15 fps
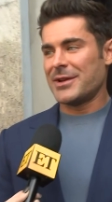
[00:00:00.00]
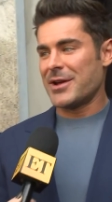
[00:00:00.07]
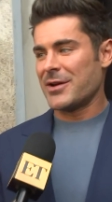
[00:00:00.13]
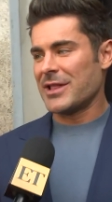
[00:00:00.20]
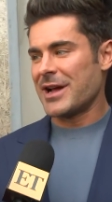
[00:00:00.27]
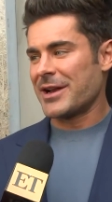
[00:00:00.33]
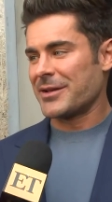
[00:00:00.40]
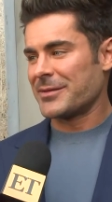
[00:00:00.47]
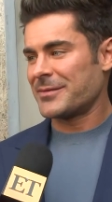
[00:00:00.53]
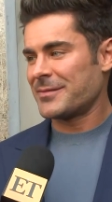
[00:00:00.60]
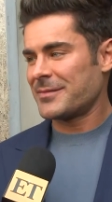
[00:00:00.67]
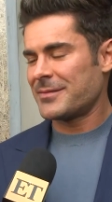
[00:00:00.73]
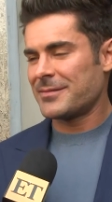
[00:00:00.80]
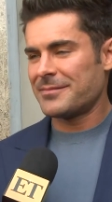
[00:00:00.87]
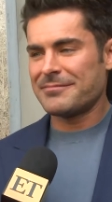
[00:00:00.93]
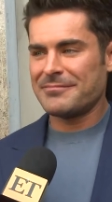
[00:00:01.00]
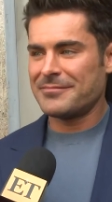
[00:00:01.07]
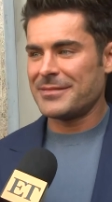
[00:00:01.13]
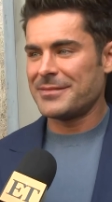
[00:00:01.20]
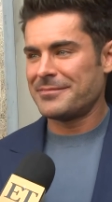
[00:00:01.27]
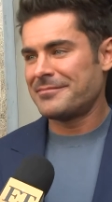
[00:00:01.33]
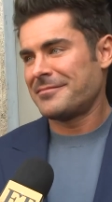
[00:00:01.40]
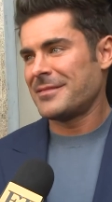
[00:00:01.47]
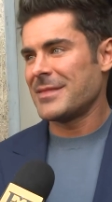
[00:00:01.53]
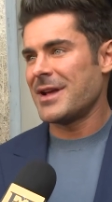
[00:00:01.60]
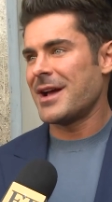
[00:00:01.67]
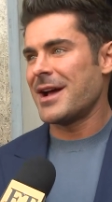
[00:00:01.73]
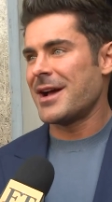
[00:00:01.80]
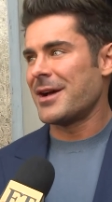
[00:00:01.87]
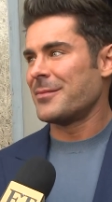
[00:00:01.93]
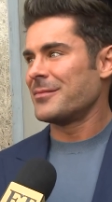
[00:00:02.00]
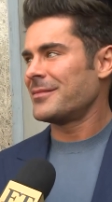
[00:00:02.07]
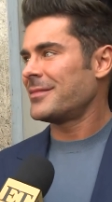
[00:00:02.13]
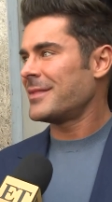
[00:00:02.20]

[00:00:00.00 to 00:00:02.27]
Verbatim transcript: you know, a lot of um,